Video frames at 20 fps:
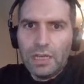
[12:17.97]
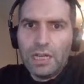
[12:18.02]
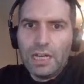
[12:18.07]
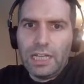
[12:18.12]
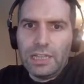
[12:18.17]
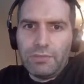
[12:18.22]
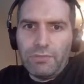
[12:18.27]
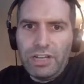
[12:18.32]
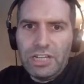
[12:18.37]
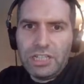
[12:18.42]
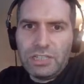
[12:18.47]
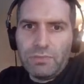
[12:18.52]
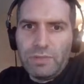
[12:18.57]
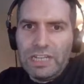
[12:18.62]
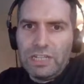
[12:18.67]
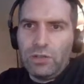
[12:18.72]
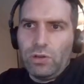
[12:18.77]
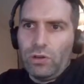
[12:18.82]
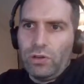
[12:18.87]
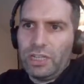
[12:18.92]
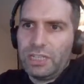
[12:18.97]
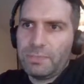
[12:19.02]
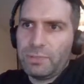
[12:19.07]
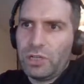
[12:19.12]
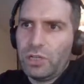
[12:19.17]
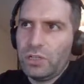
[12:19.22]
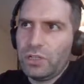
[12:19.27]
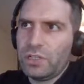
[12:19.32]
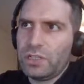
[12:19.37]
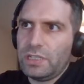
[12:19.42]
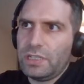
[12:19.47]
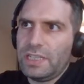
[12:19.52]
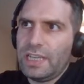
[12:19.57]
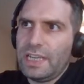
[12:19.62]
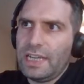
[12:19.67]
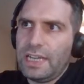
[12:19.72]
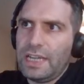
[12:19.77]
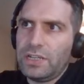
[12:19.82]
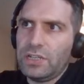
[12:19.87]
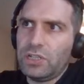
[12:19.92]
and the reason we're not is because
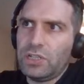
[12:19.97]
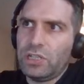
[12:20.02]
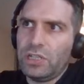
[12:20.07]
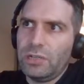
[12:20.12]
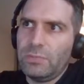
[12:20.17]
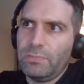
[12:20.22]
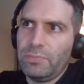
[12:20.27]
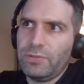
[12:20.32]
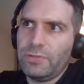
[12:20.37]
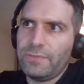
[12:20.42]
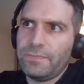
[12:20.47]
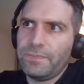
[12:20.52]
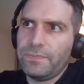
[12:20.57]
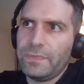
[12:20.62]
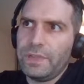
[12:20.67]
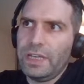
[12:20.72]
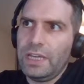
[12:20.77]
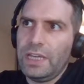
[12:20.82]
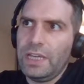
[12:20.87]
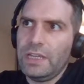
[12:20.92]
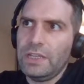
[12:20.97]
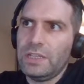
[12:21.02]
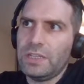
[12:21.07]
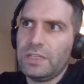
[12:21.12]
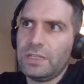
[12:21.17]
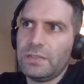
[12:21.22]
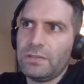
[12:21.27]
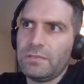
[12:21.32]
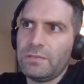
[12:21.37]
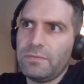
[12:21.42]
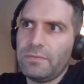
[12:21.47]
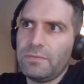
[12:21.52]
that edge jump is